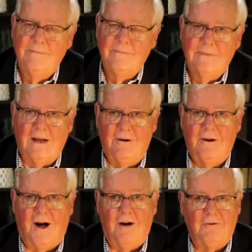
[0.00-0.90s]
Now,
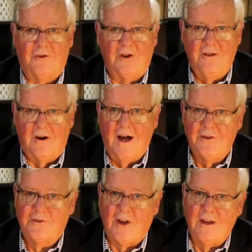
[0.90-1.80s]
obviously, there are
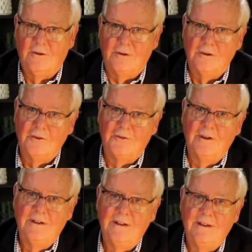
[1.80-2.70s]
cycles
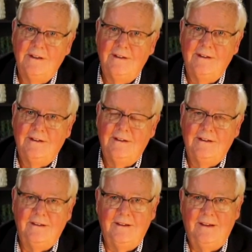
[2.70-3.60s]

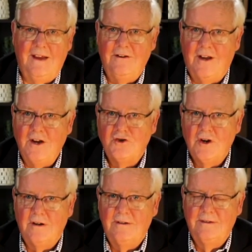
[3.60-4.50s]
in
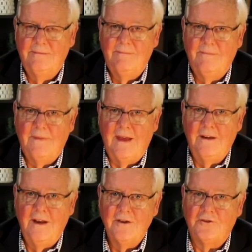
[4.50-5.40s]
nature and
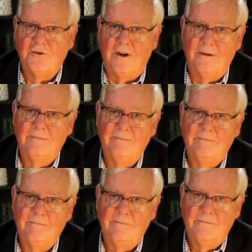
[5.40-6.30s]
in history
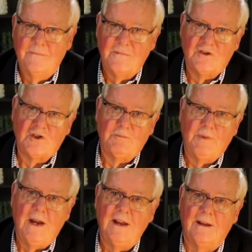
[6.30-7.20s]

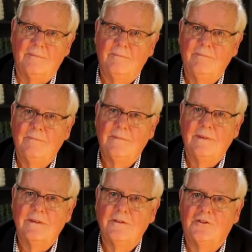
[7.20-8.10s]
spring,
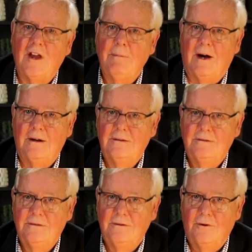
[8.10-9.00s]
summer,
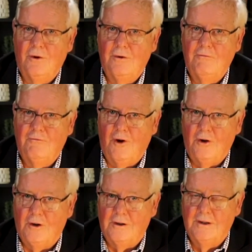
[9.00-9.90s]

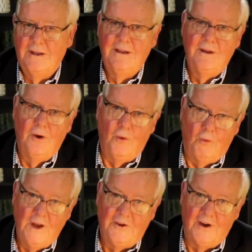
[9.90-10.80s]
fall,
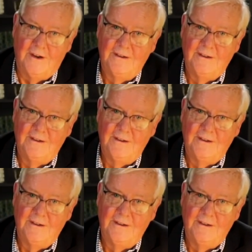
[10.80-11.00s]
winter.